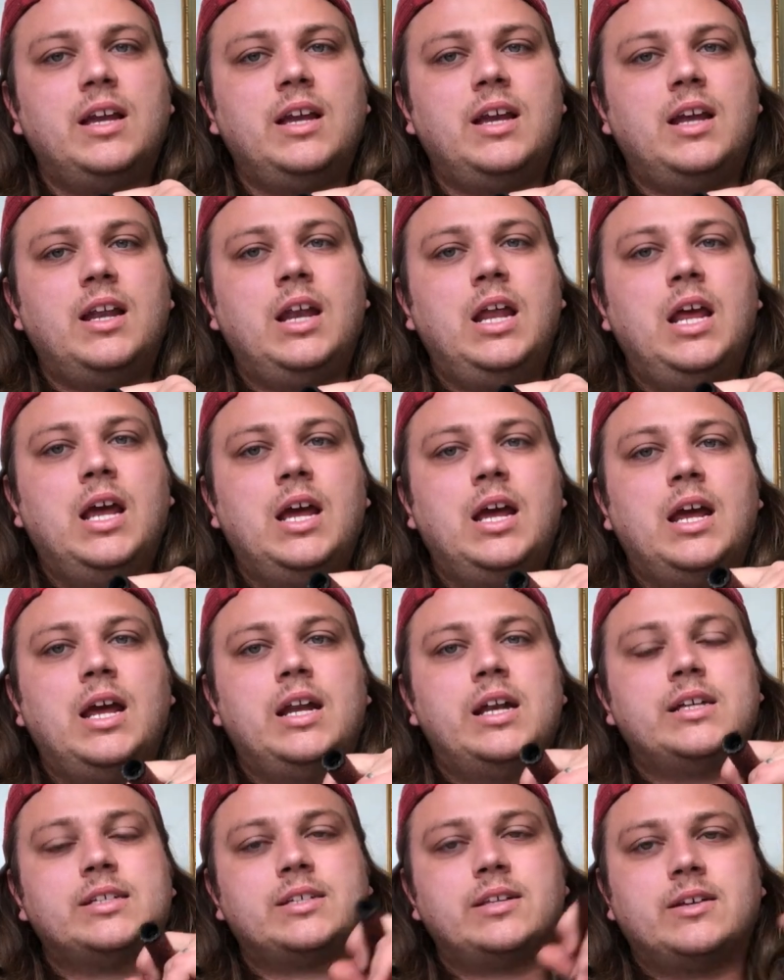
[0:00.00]
again,
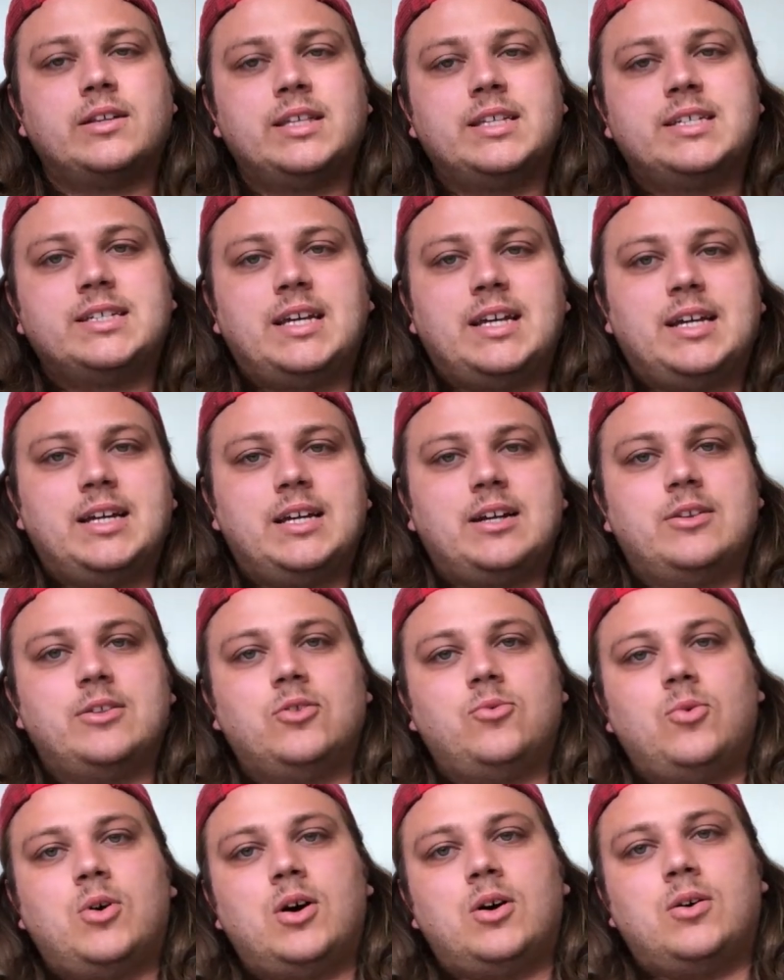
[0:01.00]
and I saw this hanging
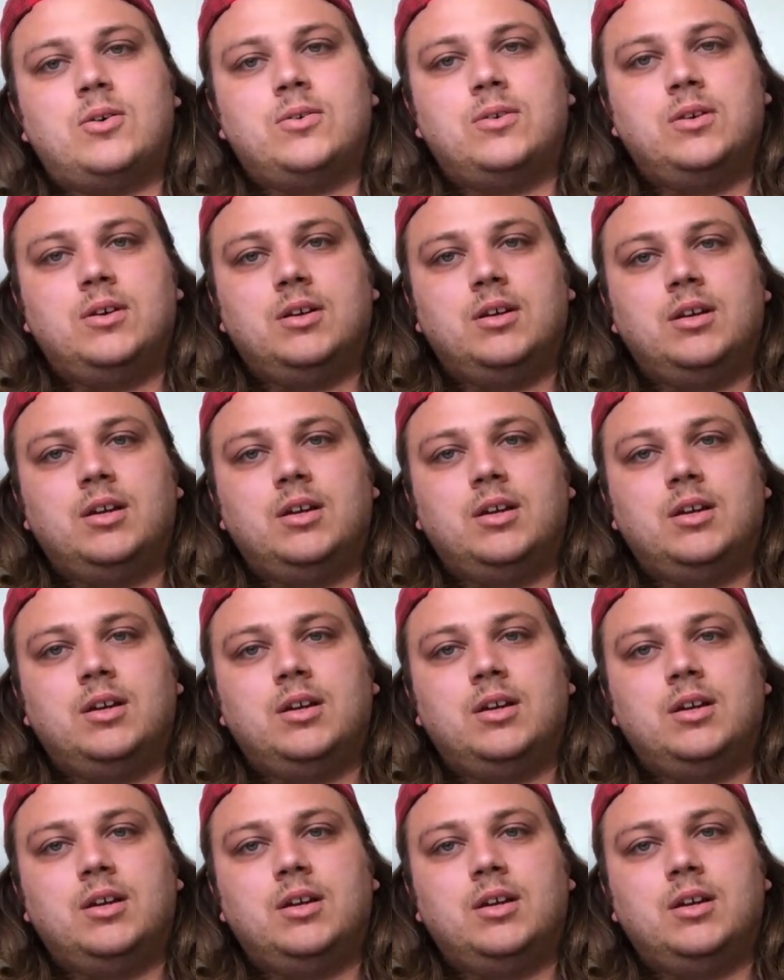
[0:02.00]
on the wall.